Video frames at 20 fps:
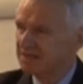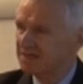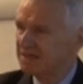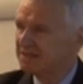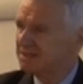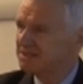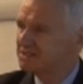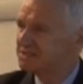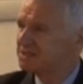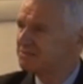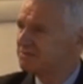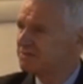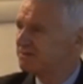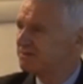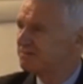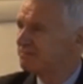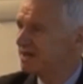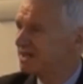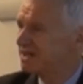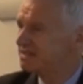There needs to
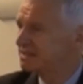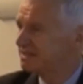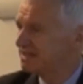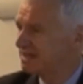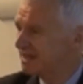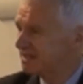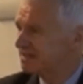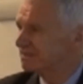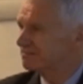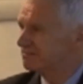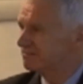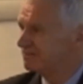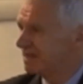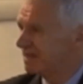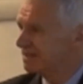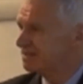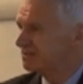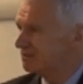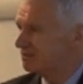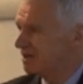be a
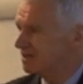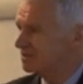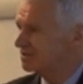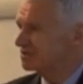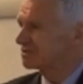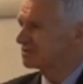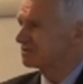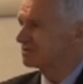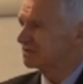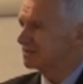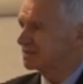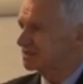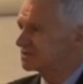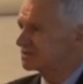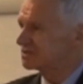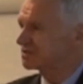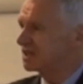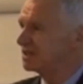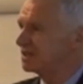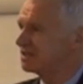bidirectional
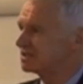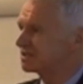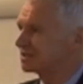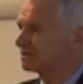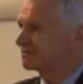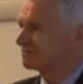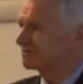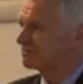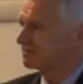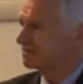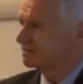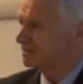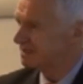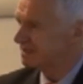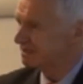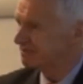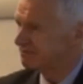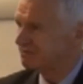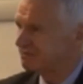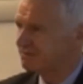exchange of
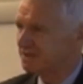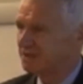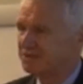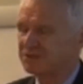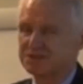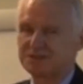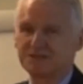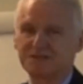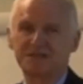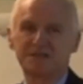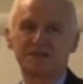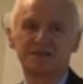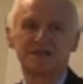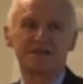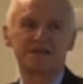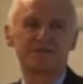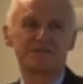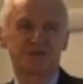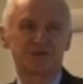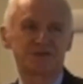information
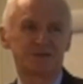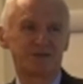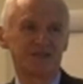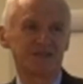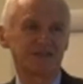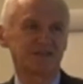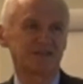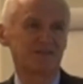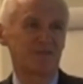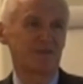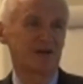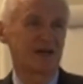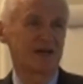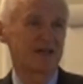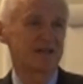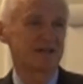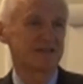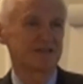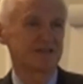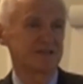between
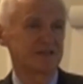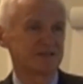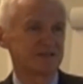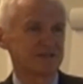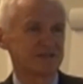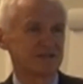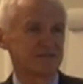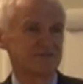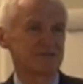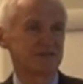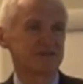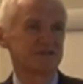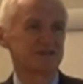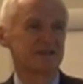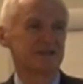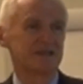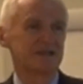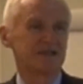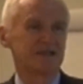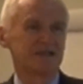suppliers and consumers.